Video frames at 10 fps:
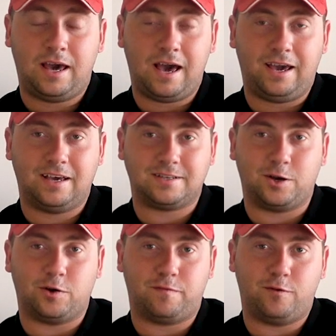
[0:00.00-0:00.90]
Yeah, he is
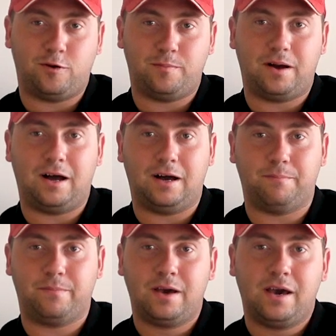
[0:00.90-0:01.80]
in good
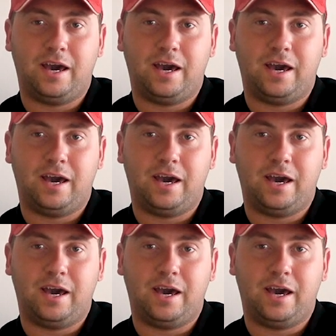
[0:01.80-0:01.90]
form.